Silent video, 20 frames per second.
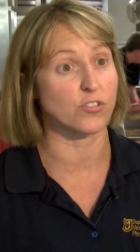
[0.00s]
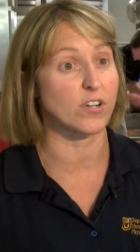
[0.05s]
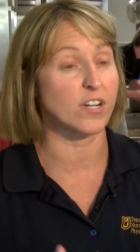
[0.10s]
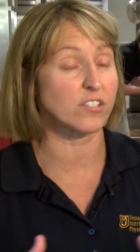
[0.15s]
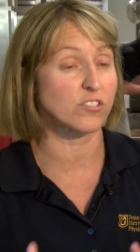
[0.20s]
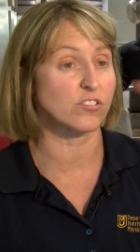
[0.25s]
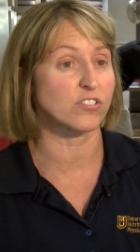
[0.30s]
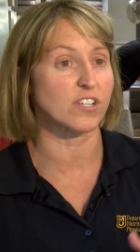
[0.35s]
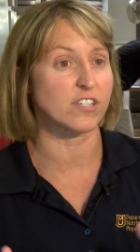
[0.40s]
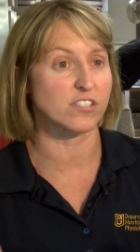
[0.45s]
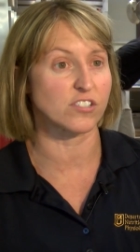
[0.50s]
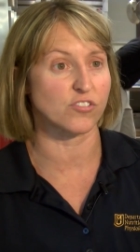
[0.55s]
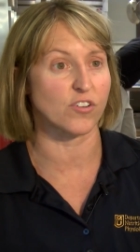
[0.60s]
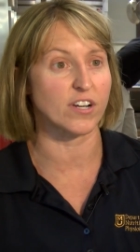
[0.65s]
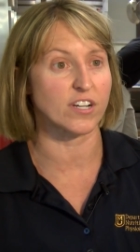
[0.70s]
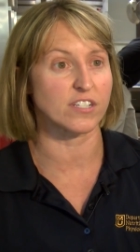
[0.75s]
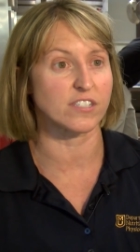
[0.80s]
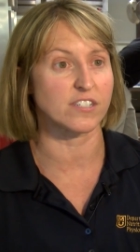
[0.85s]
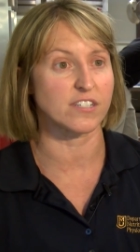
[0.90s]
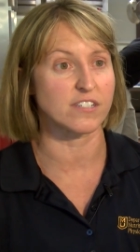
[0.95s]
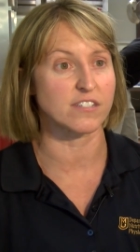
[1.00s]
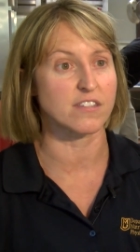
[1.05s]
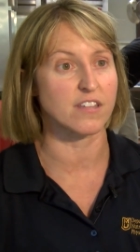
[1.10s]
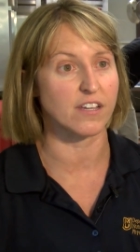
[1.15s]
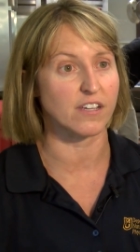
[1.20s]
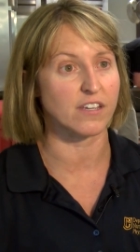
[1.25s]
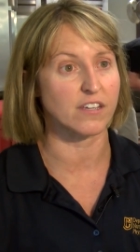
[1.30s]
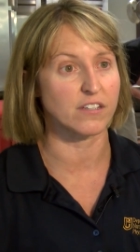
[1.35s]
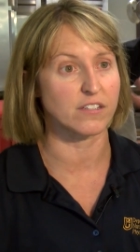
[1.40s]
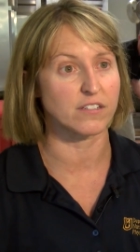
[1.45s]
or exercise strategies
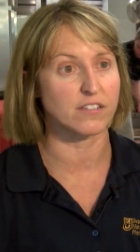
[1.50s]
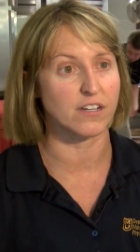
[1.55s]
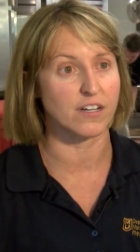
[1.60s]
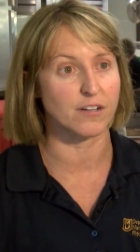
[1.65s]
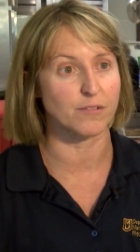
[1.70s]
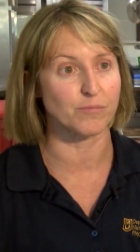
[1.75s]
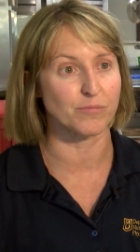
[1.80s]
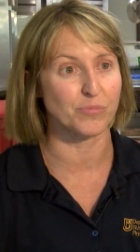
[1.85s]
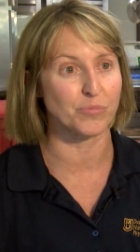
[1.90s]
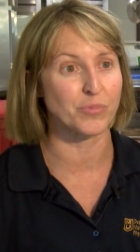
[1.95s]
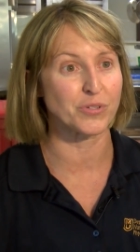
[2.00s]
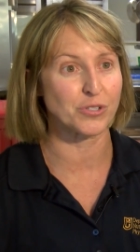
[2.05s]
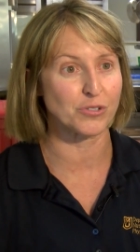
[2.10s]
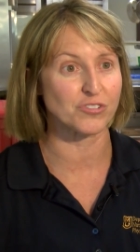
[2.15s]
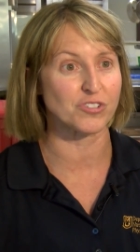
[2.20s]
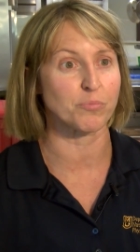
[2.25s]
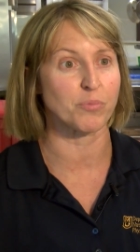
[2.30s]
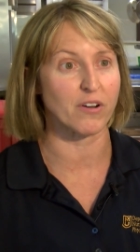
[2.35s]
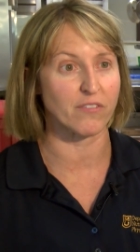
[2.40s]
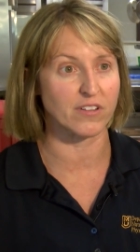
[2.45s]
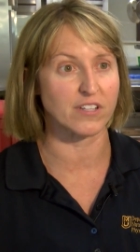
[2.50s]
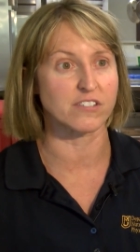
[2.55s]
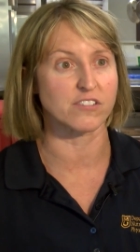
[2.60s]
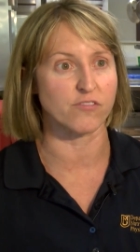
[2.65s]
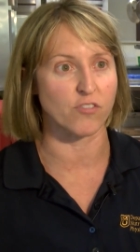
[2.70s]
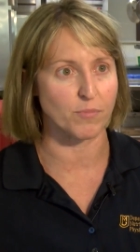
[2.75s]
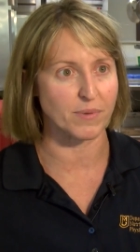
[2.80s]
that can um, reduce the prevalence of